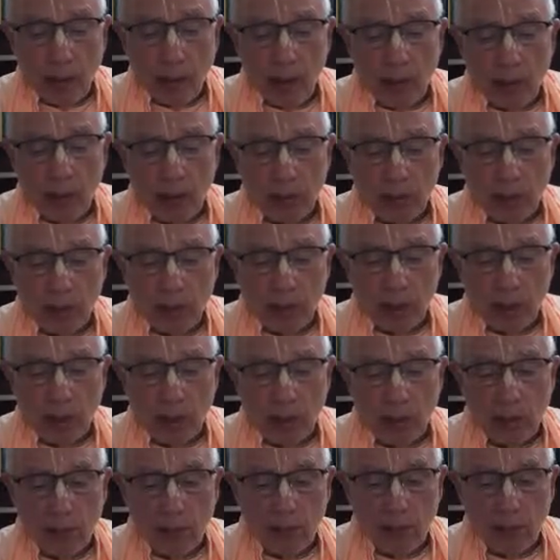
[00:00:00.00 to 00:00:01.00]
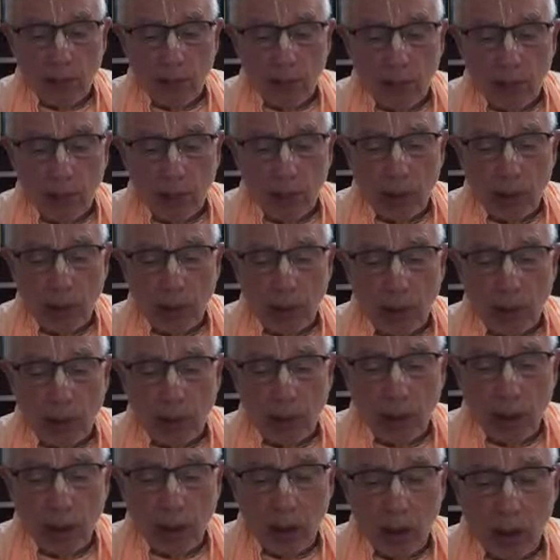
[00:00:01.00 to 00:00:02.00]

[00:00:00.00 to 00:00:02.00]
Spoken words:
Krishna madhuryar